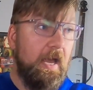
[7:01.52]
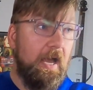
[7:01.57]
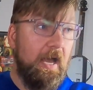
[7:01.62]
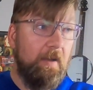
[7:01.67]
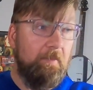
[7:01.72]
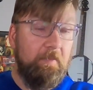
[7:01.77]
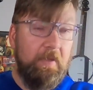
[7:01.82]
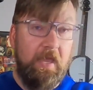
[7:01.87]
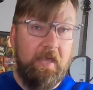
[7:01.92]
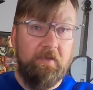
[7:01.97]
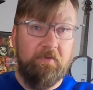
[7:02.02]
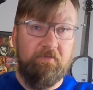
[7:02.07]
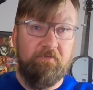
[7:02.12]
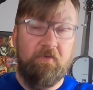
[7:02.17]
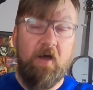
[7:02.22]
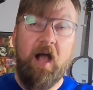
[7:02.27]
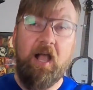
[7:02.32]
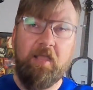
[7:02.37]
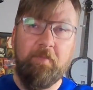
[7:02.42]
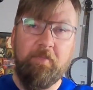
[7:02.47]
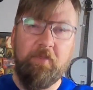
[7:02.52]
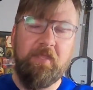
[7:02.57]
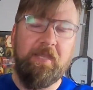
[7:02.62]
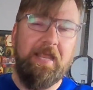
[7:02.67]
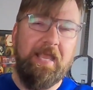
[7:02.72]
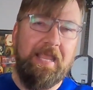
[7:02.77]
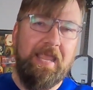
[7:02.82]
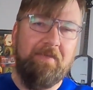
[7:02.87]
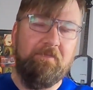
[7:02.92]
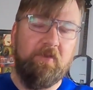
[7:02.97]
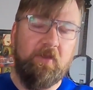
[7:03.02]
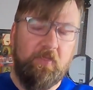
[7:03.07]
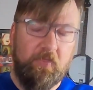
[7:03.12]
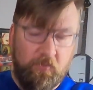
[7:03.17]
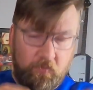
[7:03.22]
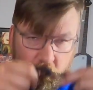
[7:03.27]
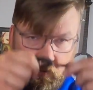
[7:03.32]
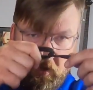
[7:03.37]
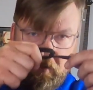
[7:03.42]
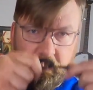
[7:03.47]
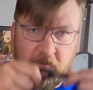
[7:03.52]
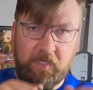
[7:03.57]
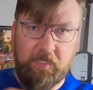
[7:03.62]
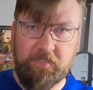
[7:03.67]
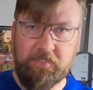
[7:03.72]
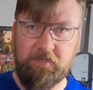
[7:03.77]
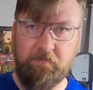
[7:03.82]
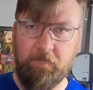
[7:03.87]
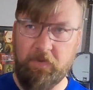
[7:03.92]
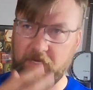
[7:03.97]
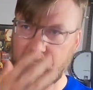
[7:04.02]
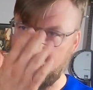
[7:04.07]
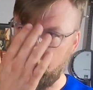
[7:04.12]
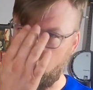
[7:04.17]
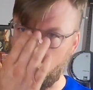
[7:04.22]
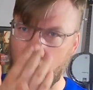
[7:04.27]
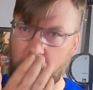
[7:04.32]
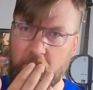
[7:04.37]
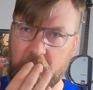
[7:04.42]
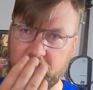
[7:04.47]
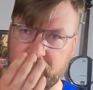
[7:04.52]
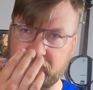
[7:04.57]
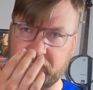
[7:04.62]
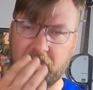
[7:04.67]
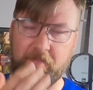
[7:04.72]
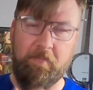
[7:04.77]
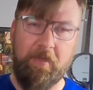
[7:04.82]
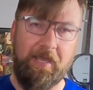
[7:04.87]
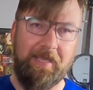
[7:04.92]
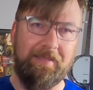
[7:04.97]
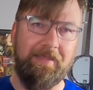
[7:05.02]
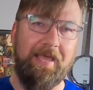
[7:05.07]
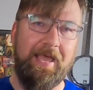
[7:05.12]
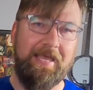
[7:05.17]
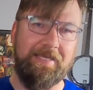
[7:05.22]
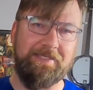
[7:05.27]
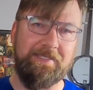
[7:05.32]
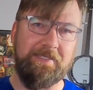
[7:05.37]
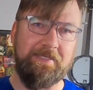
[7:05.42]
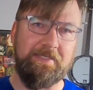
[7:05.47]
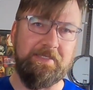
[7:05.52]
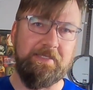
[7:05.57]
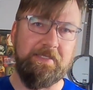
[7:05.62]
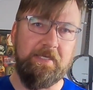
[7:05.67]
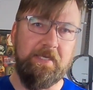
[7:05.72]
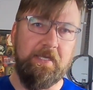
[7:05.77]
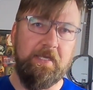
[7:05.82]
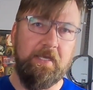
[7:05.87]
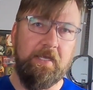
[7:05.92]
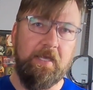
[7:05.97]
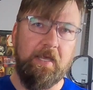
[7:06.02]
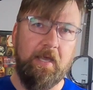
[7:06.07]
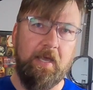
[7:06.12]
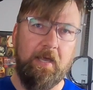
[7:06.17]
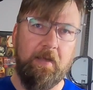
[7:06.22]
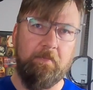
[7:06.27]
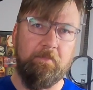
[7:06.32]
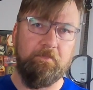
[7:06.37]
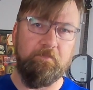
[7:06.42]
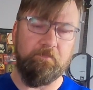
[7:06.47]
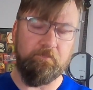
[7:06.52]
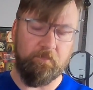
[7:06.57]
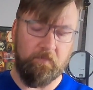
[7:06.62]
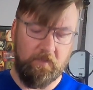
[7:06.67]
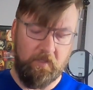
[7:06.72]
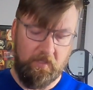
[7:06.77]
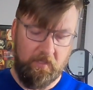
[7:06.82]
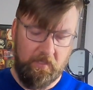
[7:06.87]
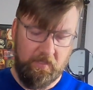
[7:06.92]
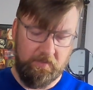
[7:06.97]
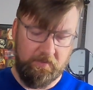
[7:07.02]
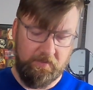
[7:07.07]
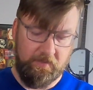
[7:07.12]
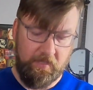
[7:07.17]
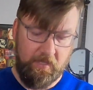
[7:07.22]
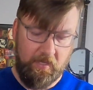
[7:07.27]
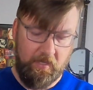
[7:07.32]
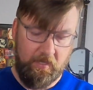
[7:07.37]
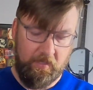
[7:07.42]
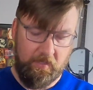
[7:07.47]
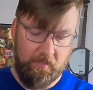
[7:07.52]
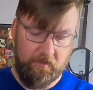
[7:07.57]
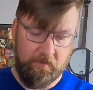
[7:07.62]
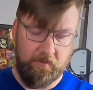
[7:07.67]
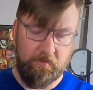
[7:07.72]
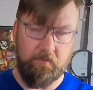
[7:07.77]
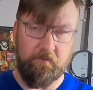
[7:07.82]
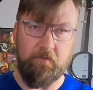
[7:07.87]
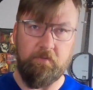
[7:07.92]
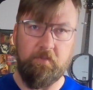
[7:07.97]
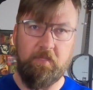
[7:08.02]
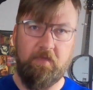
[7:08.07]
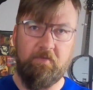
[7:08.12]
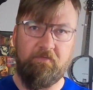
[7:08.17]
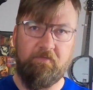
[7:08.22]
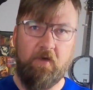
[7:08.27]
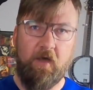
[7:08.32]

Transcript: And foggability, I gave it a 3 because depending on where I set my glasses, they